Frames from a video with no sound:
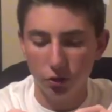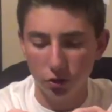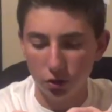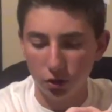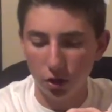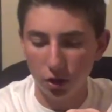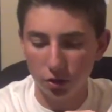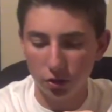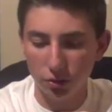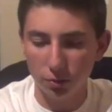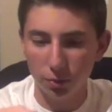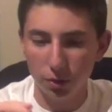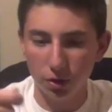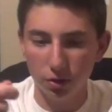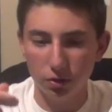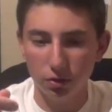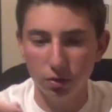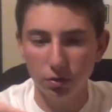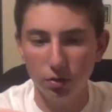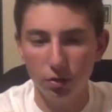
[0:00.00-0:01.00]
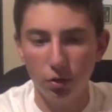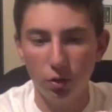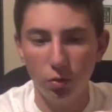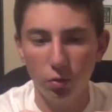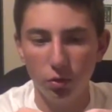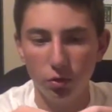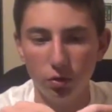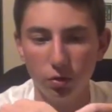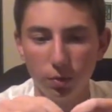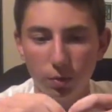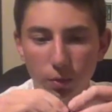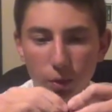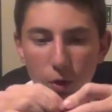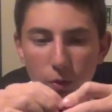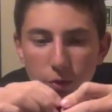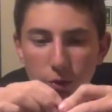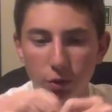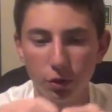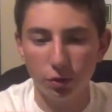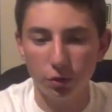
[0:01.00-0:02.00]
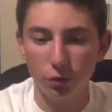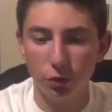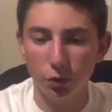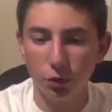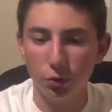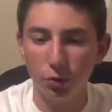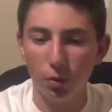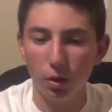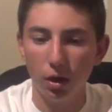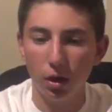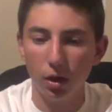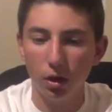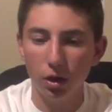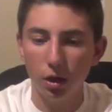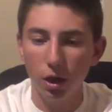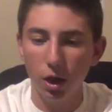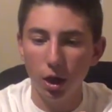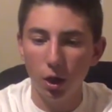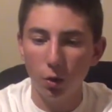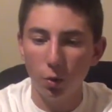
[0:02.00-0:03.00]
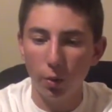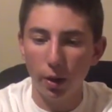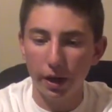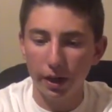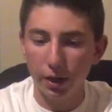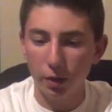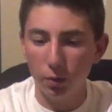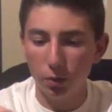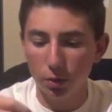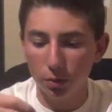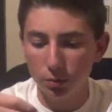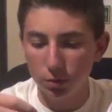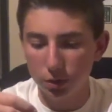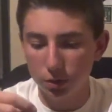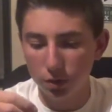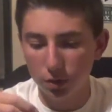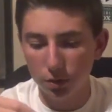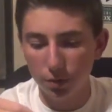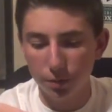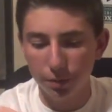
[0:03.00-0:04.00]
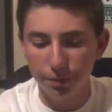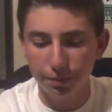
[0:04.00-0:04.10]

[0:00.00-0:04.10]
which is awesome because I'm always looking for new wacky worms. So